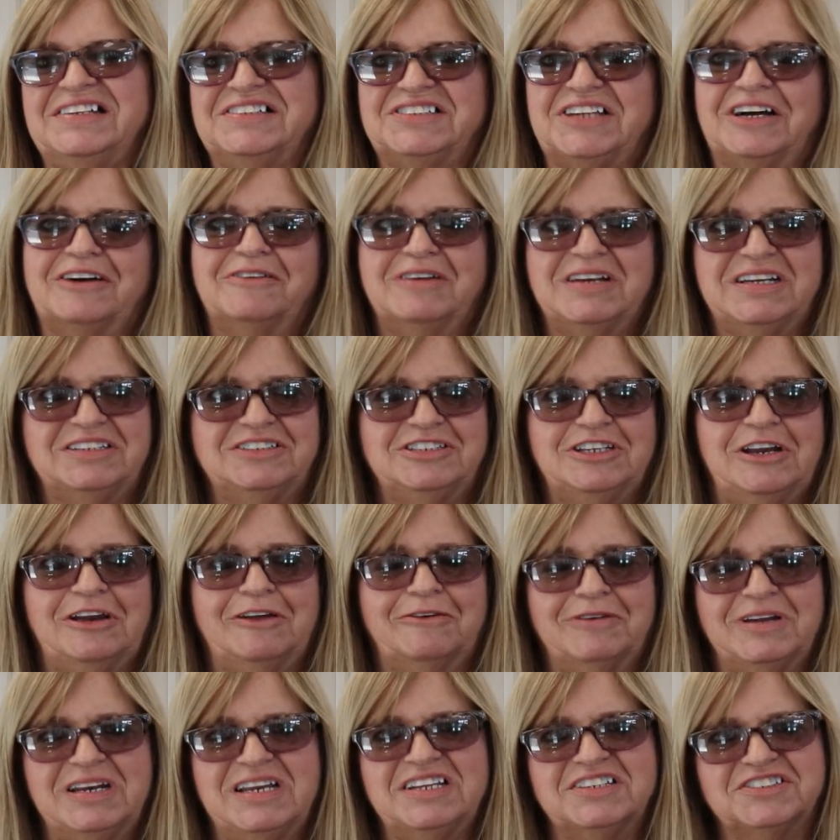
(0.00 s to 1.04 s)
So it, you
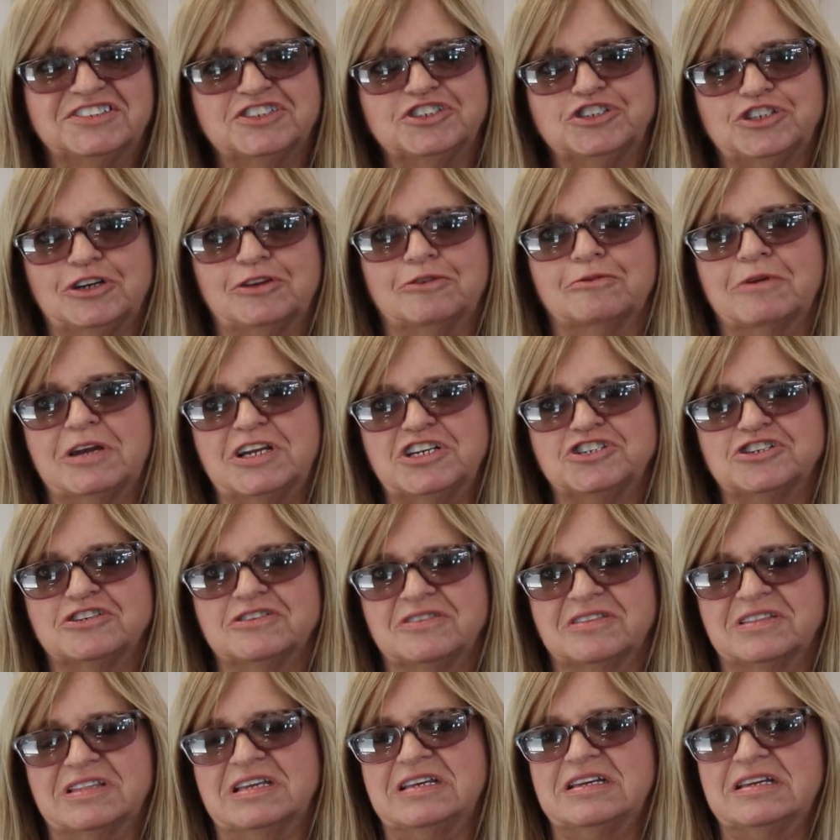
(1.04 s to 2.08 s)
know, it is a
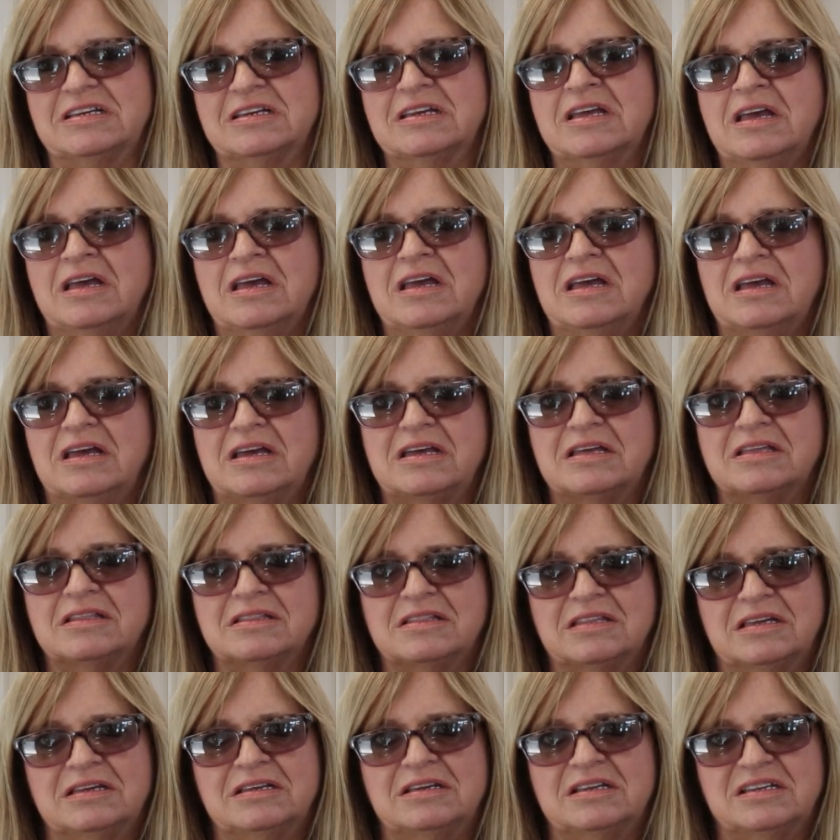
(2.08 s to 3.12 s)
generation thing.
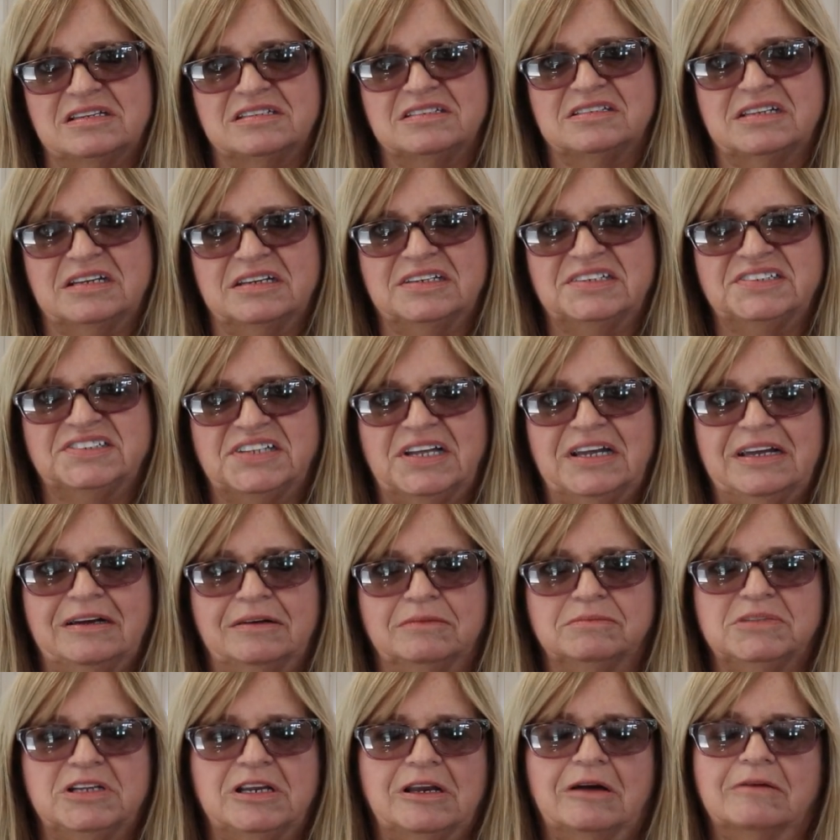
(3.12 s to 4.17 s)
And then it does
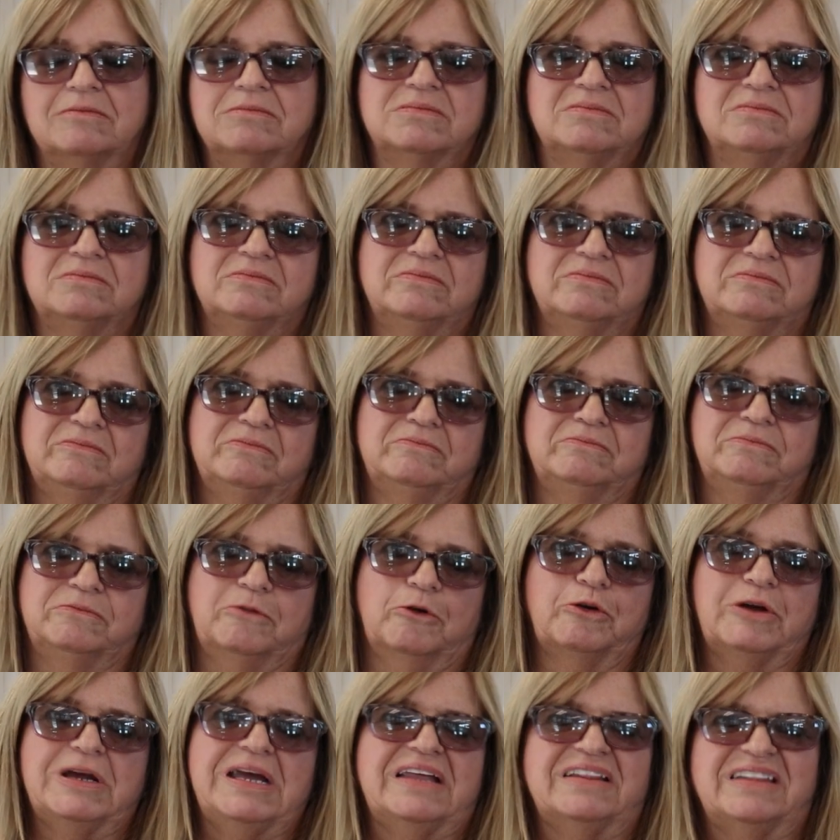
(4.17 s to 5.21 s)
help, you know,
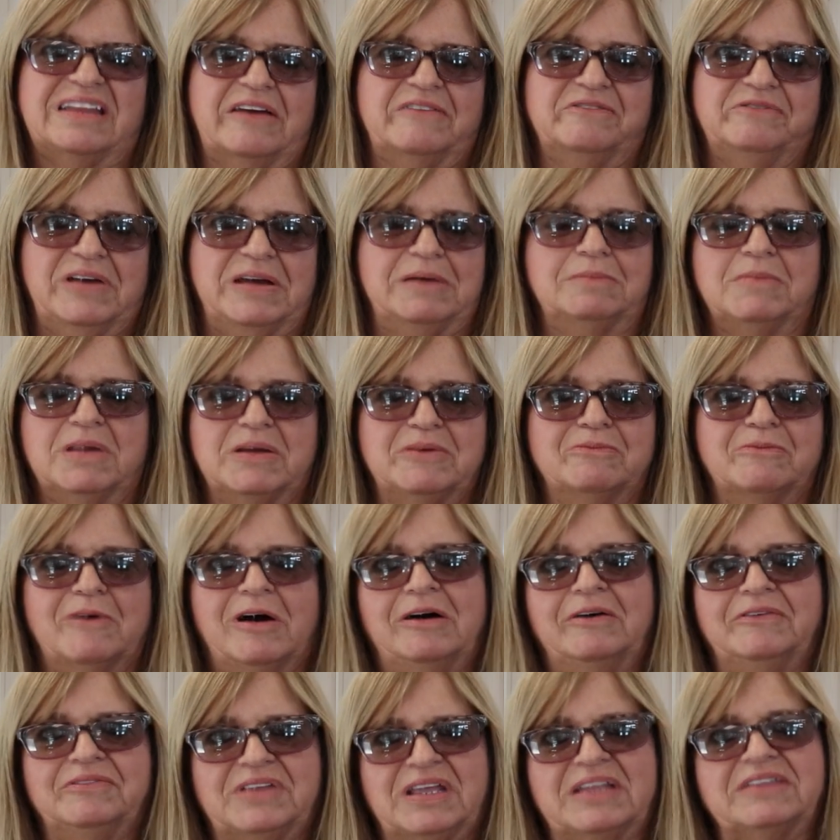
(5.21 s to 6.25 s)
create that family
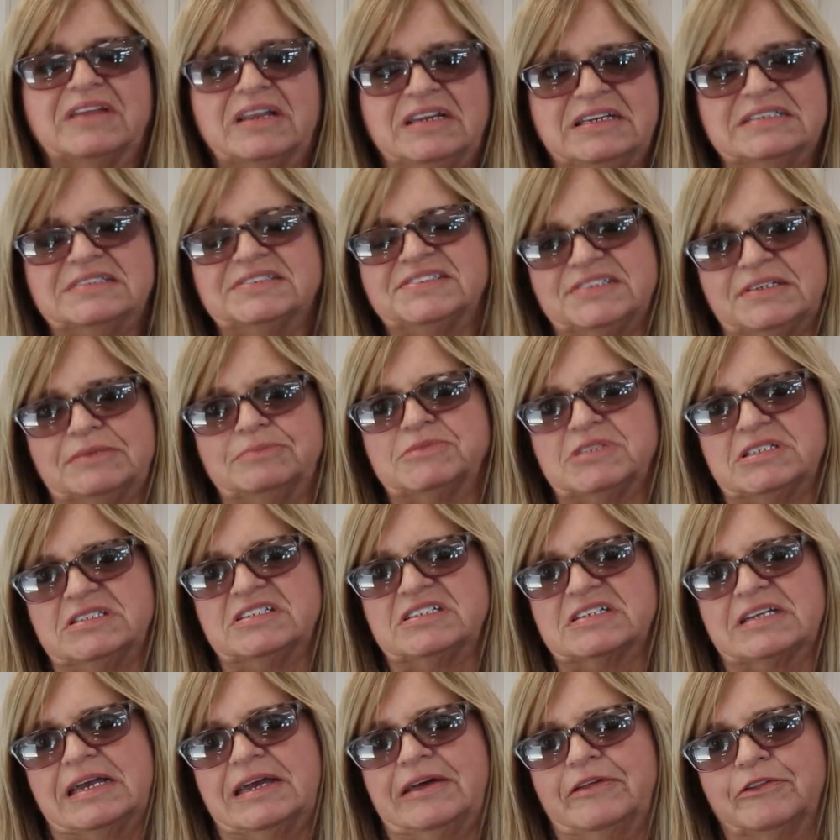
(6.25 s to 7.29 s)
bond that they did something
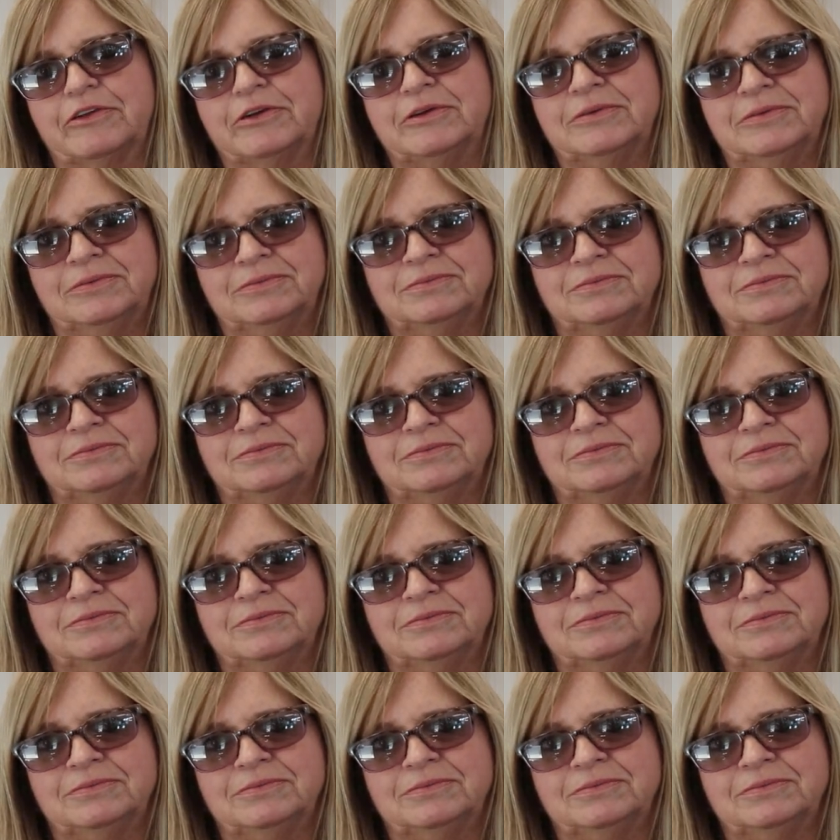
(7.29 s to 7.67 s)
together.